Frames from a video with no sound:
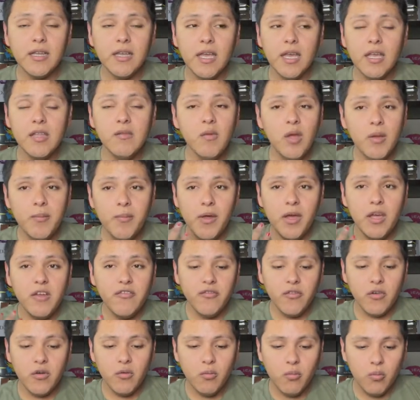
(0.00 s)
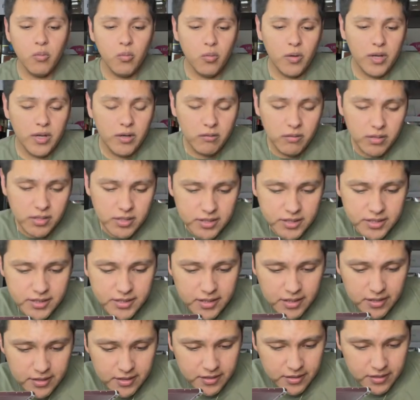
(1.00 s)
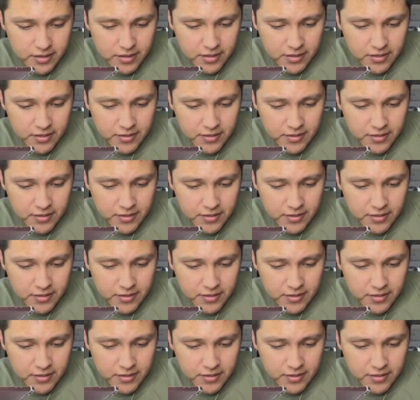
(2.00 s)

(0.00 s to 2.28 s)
and wipe off or I don't understand.